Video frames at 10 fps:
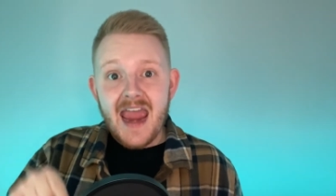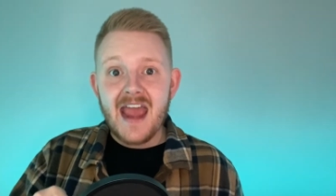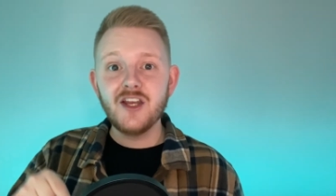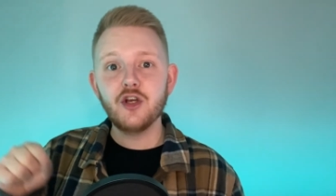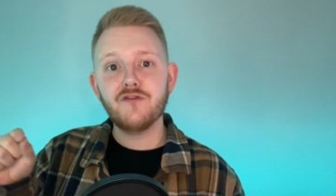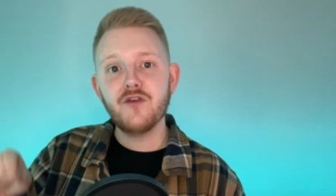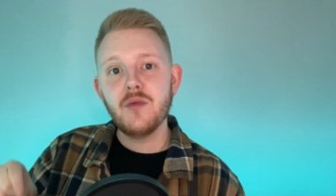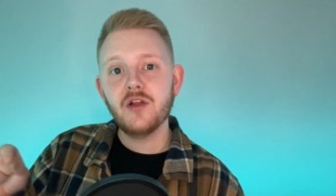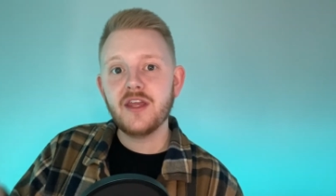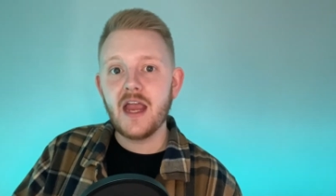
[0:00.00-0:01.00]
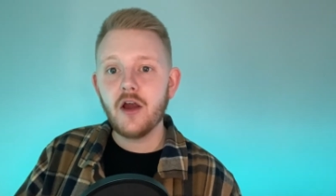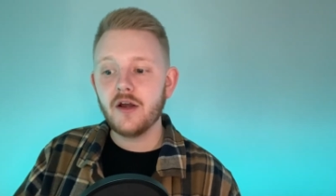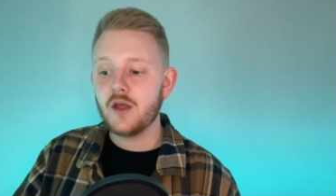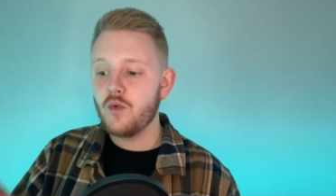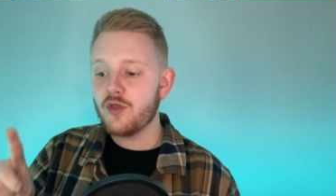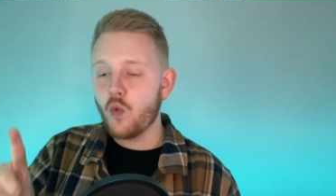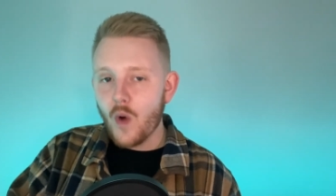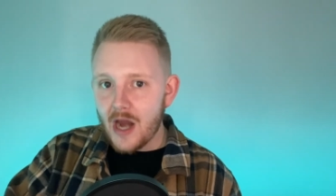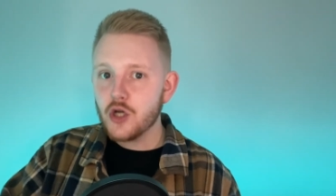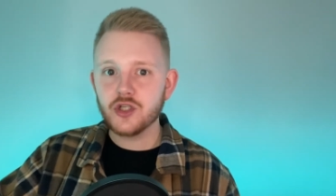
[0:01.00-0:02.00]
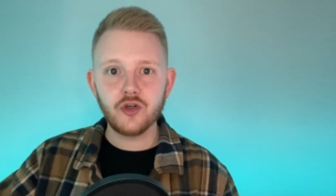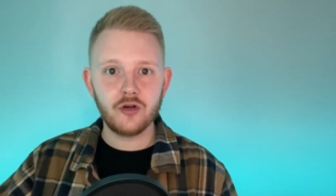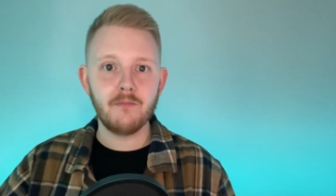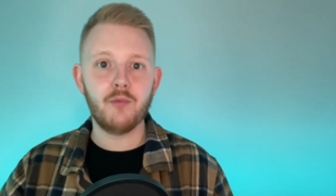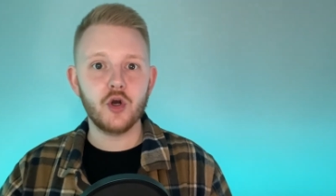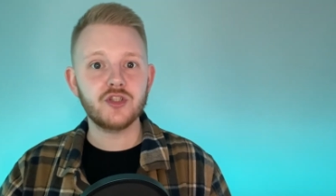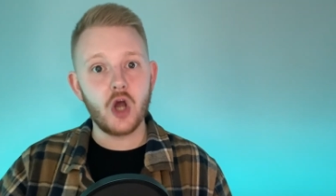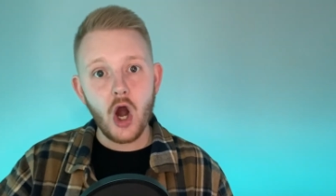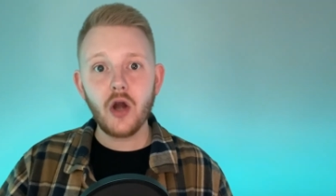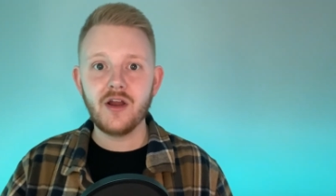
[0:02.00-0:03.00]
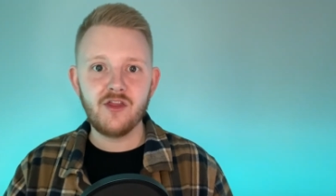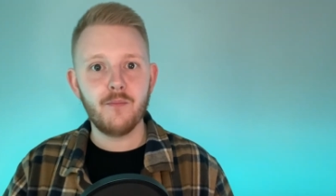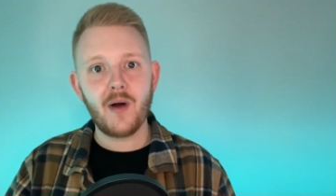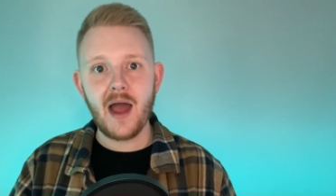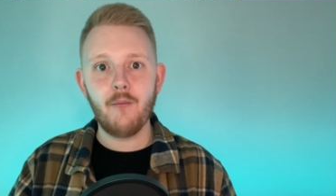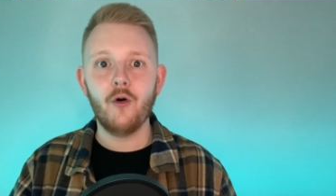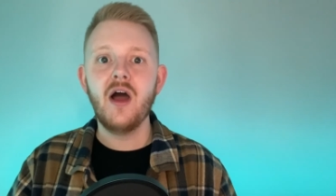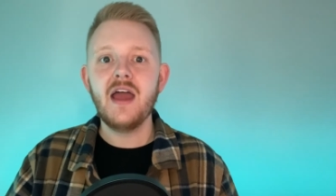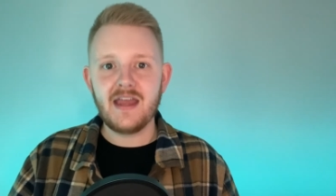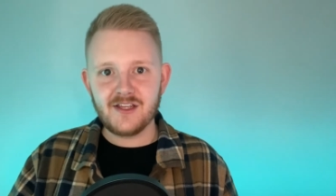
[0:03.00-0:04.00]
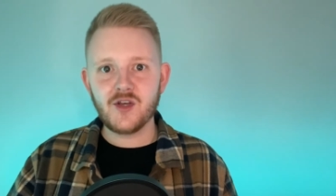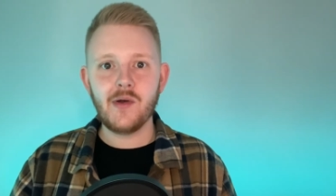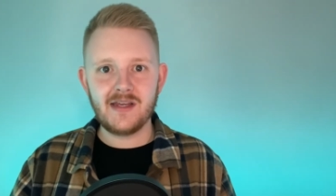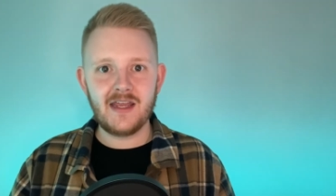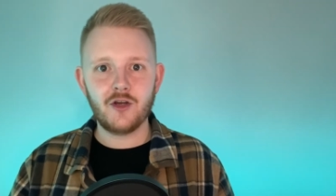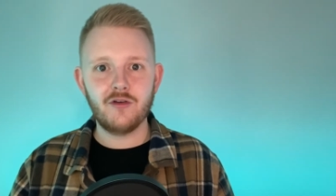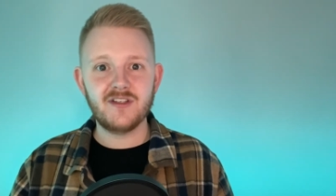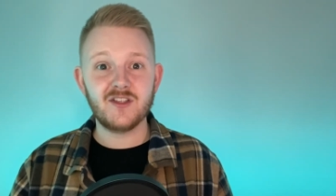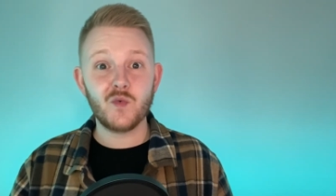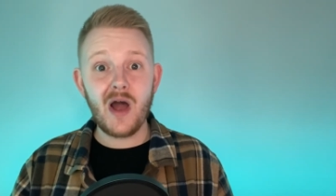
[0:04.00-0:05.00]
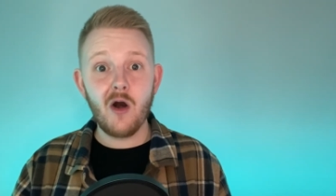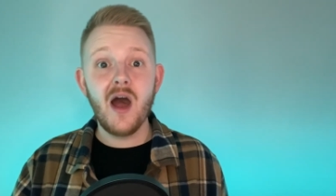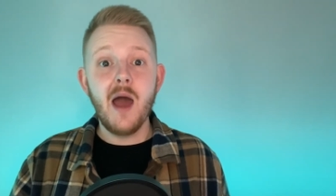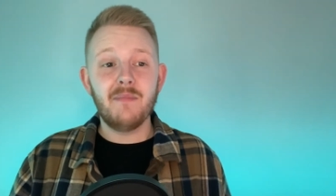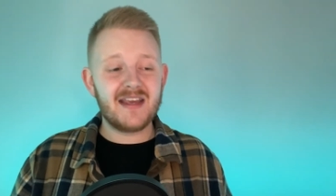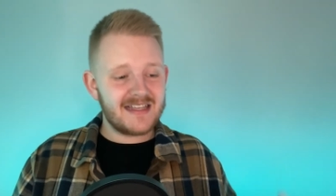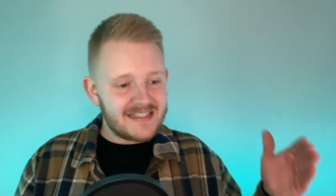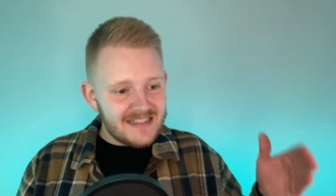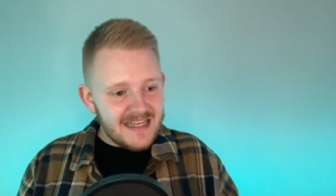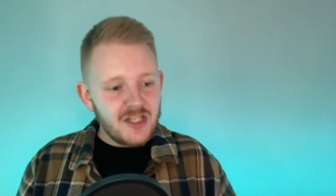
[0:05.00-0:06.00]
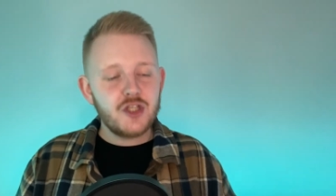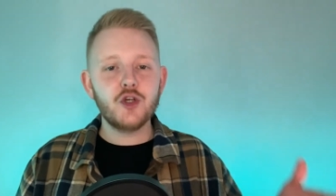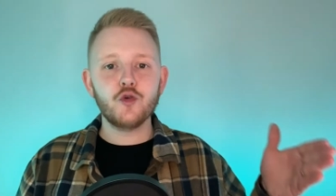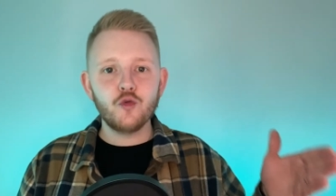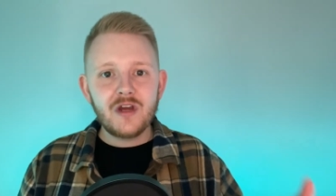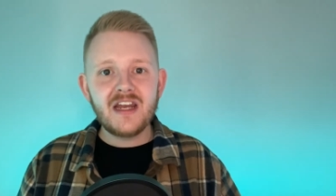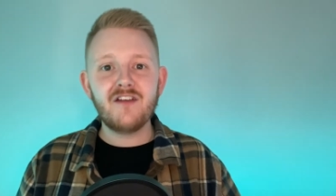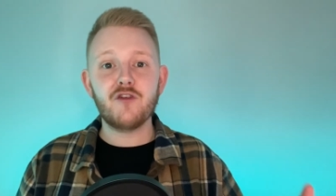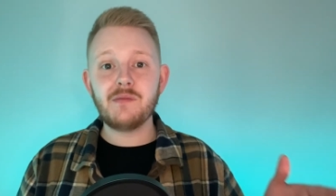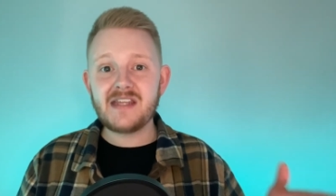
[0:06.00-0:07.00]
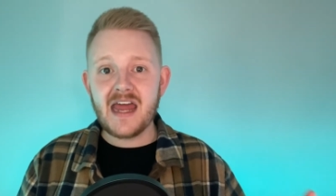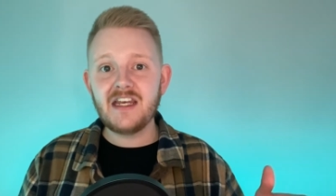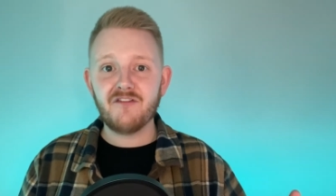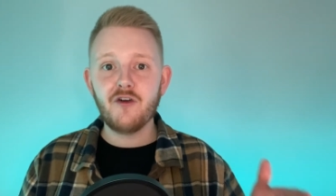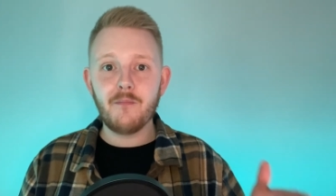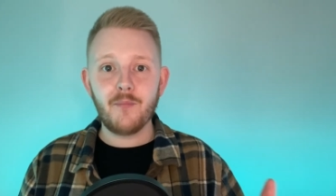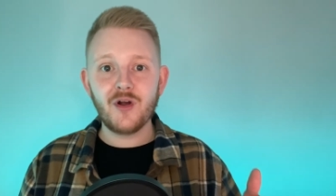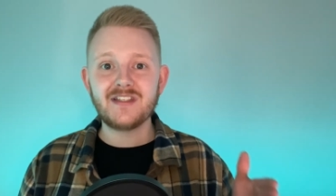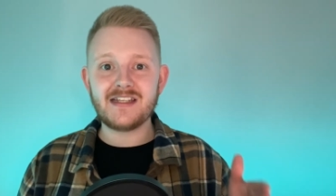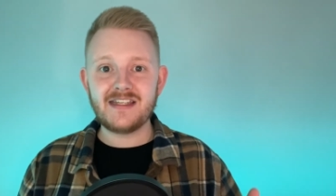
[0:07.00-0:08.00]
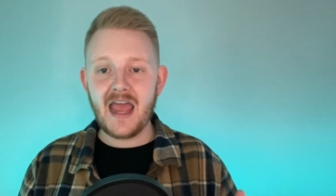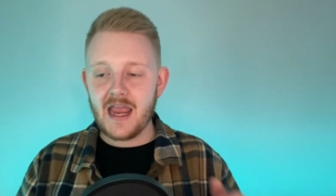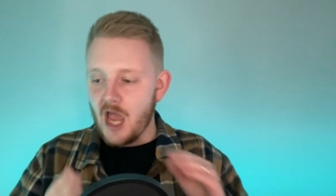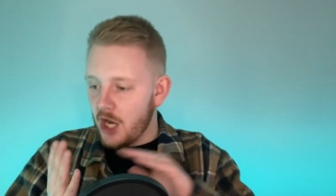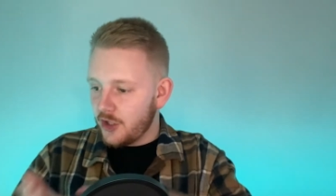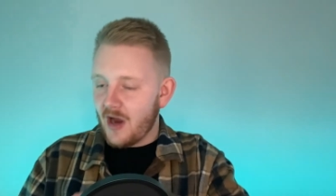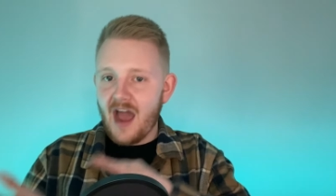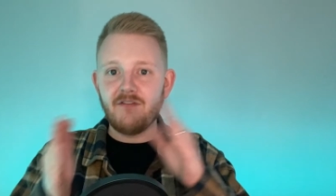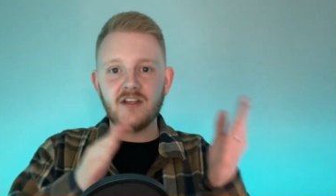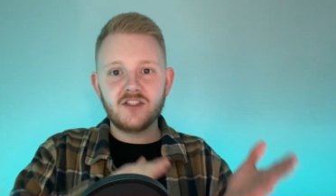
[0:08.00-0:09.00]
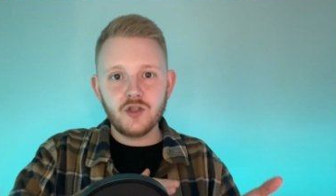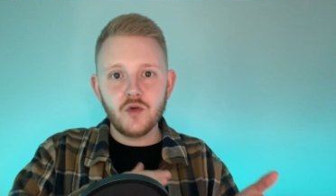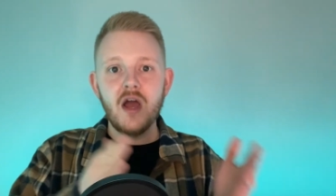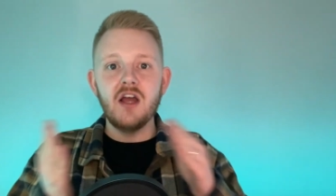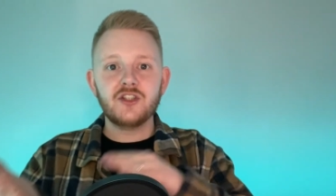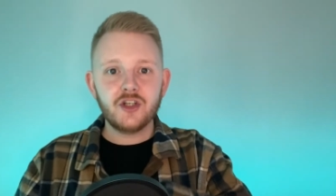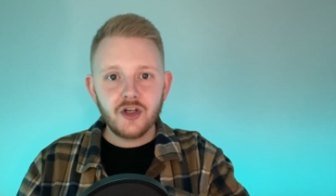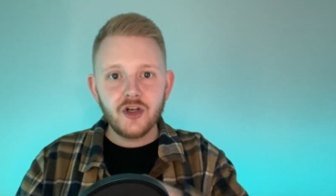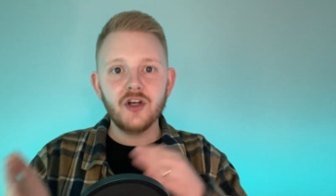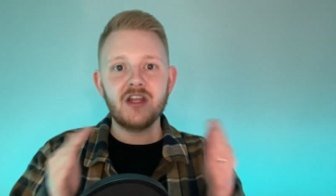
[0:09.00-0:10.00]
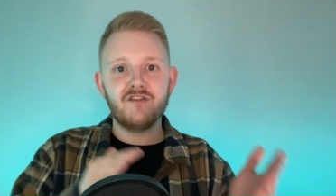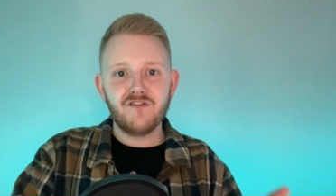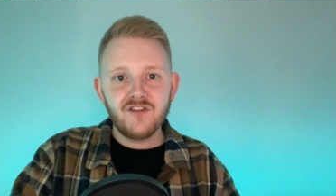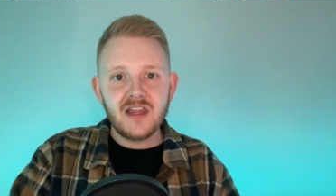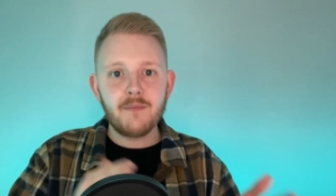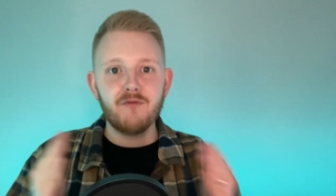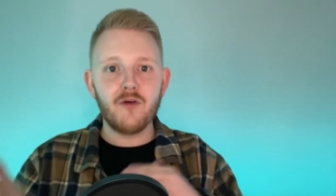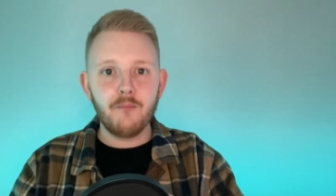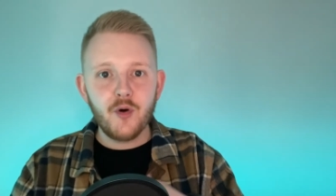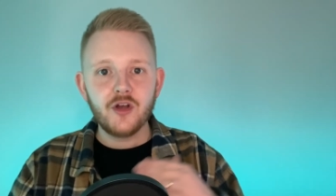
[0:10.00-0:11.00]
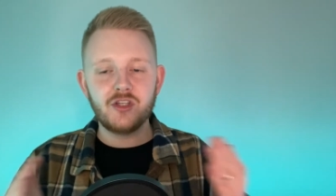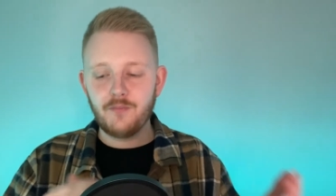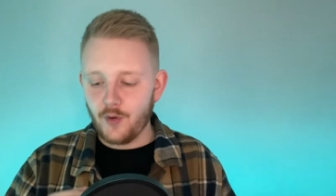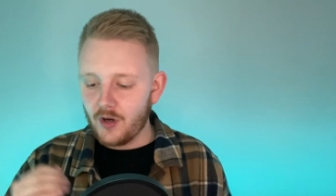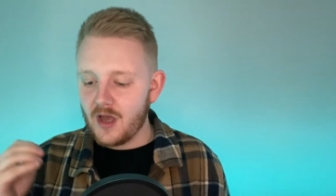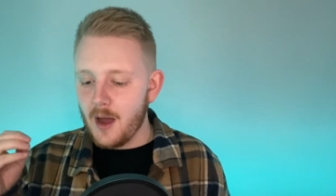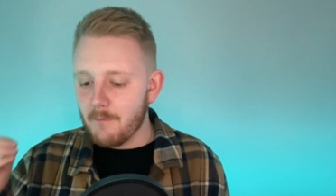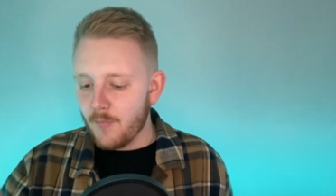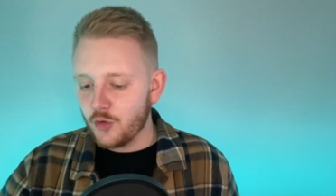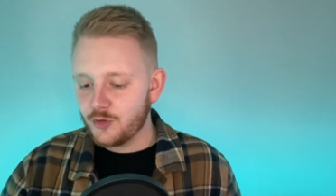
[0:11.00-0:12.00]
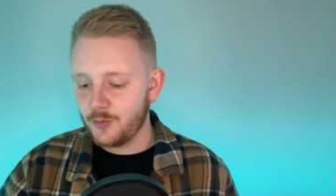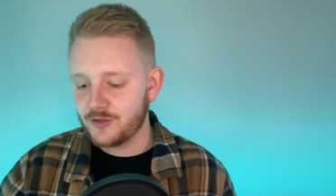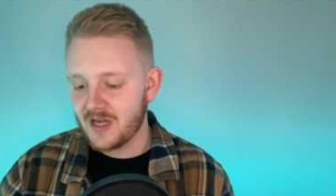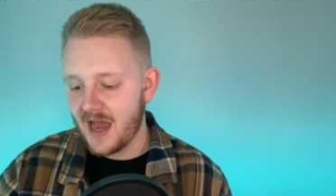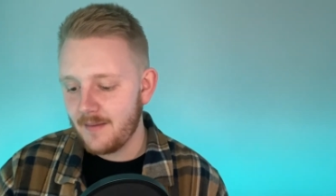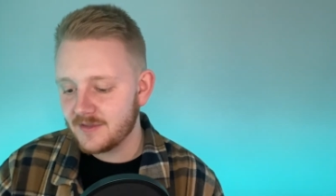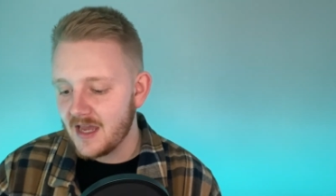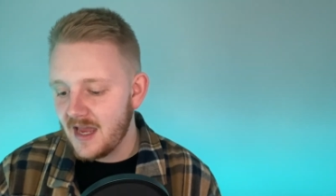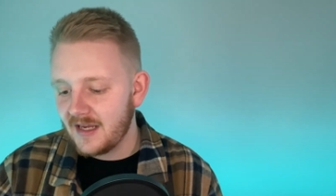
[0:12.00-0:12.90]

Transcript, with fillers: and your familiarity with where certain books are in the Bible is going to increase as well. Because since you're reading from 10 different books a day, you're having to turn and flip from book to book multiple times